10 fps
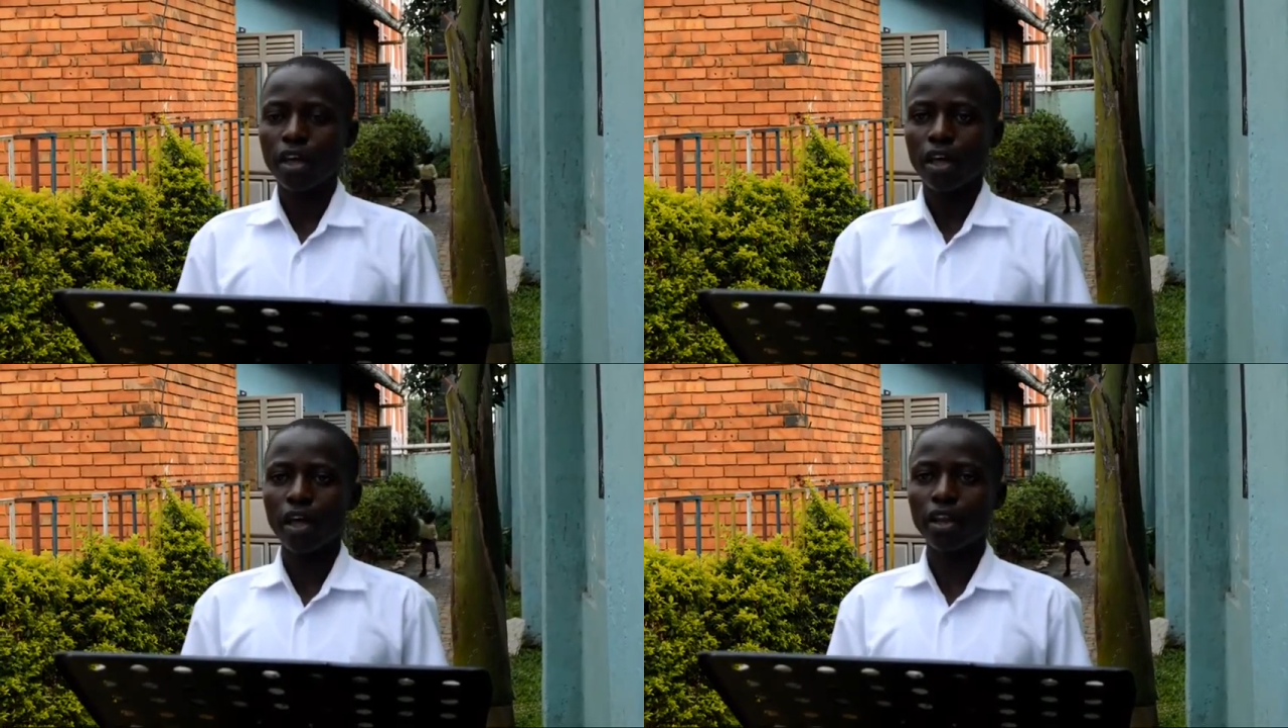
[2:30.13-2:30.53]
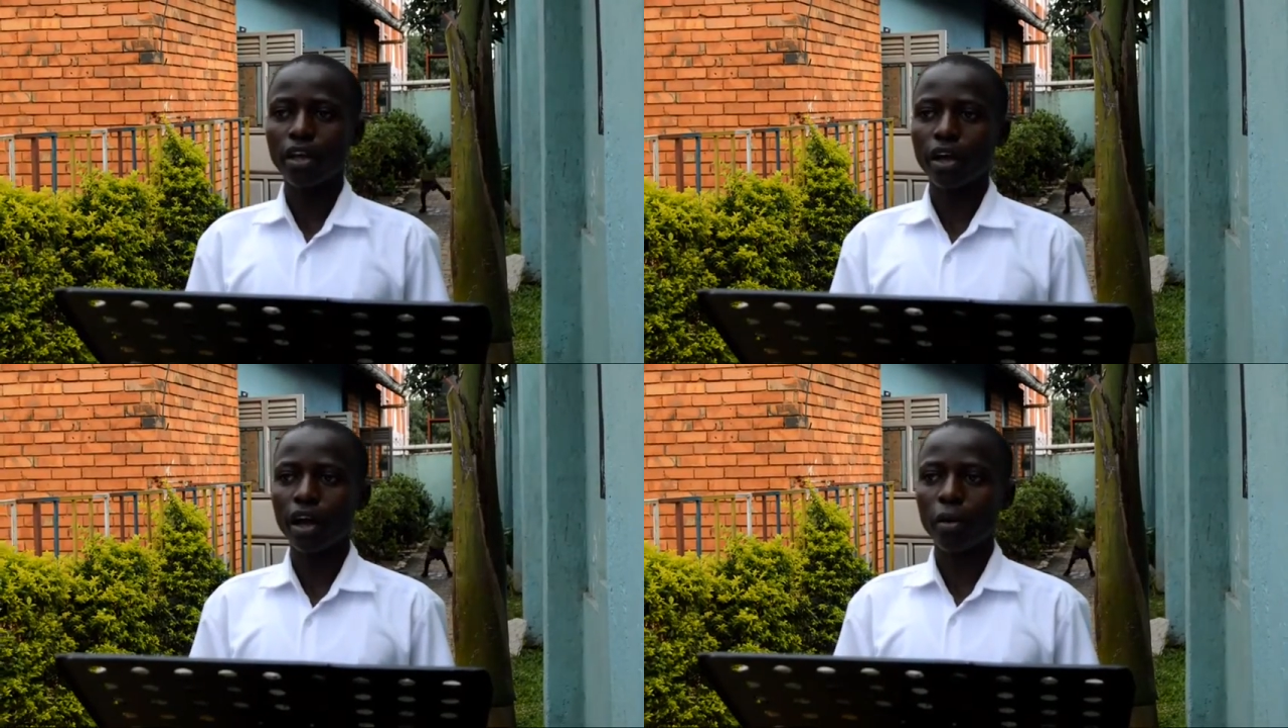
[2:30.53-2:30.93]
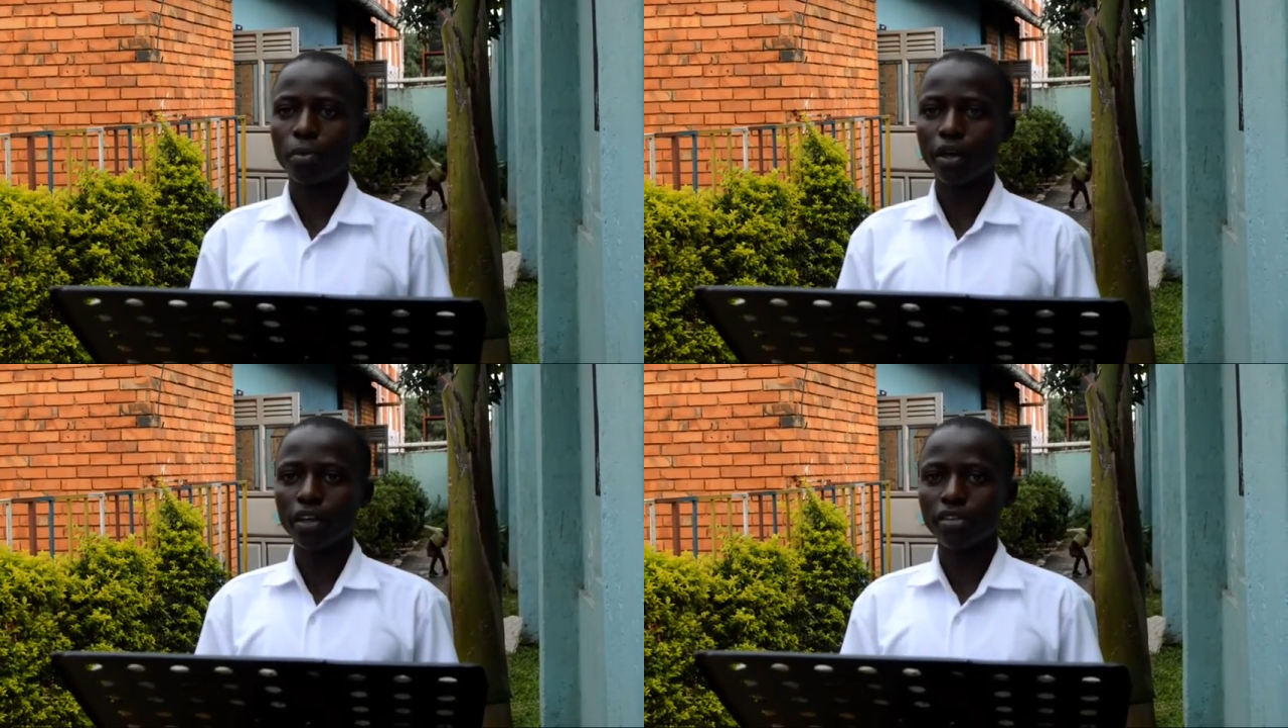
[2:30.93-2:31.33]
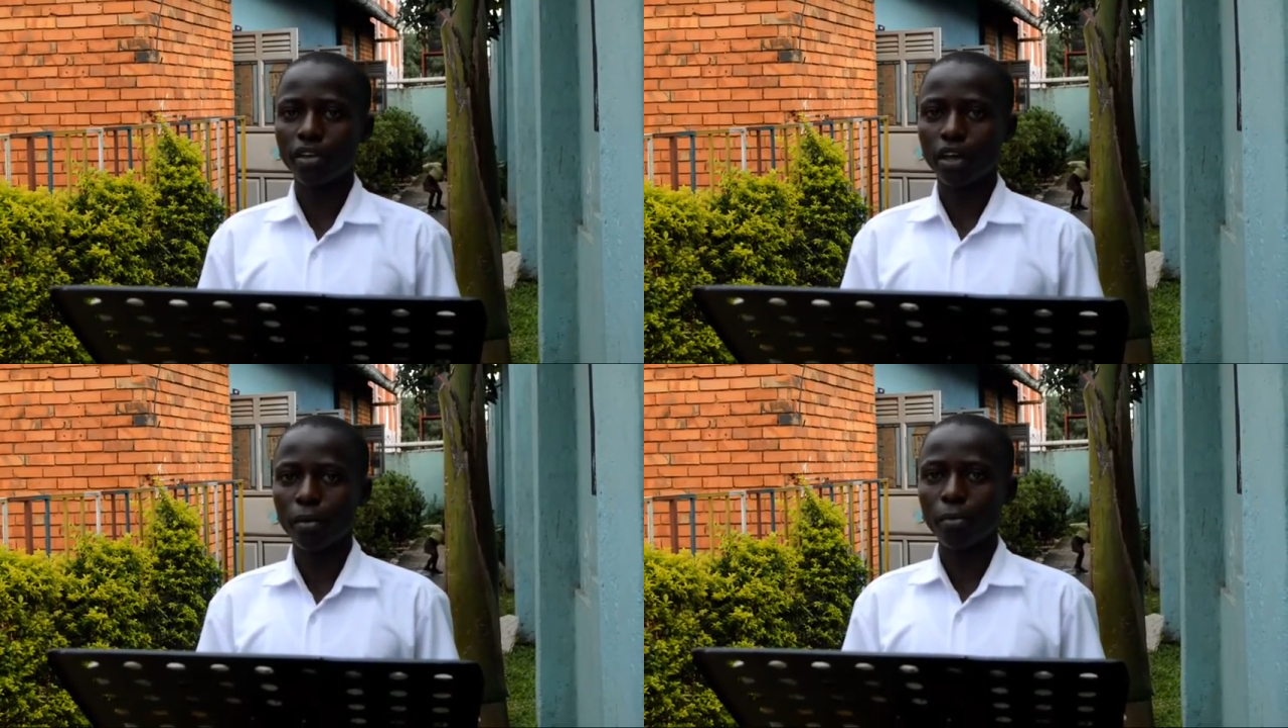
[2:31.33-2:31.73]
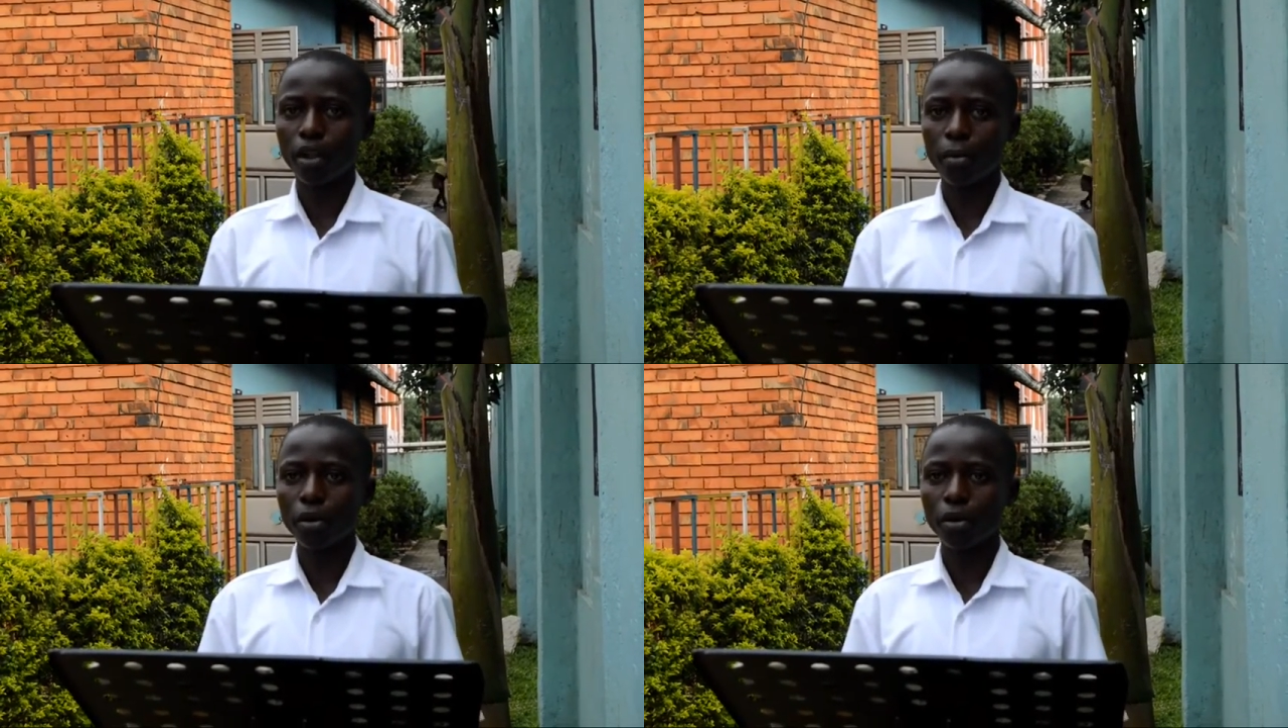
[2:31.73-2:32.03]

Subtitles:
ending up getting Ebola,